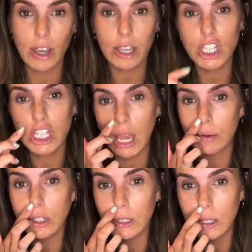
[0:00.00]
that I can share
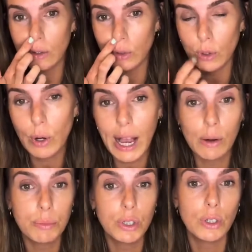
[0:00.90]
with you that will
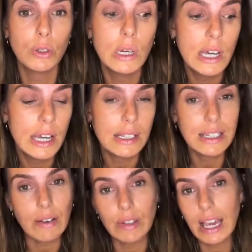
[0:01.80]
help you
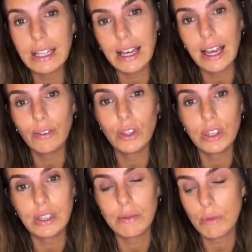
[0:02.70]
navigate that if you
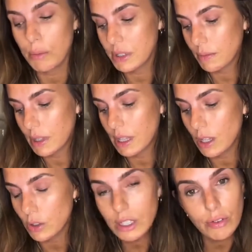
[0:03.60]
think that might be something that
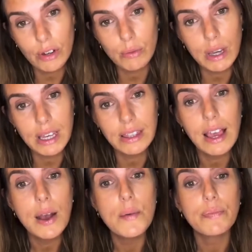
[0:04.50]
you're suffering with.
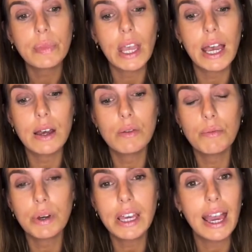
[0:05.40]

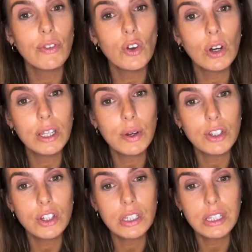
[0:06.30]
Um, but yeah, if you've got any
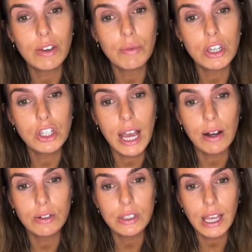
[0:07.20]
questions, give me a
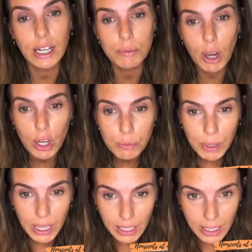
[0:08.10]
shout, and I'm
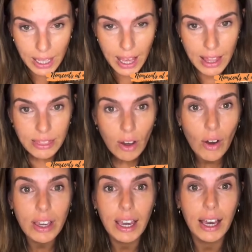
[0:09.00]
hoping that
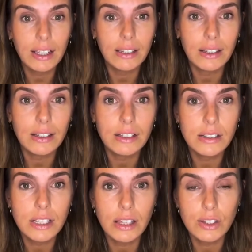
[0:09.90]
I can
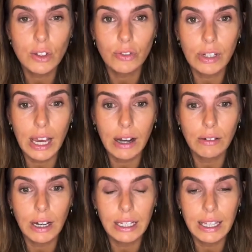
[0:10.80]
turn this off
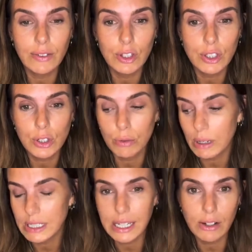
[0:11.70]
now, leave you to your
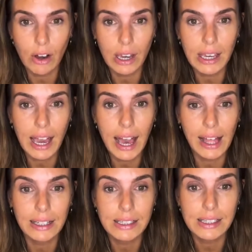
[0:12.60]
Monday night
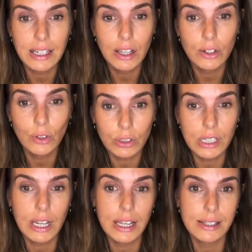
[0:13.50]
and not
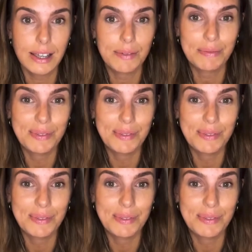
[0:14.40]
delete it.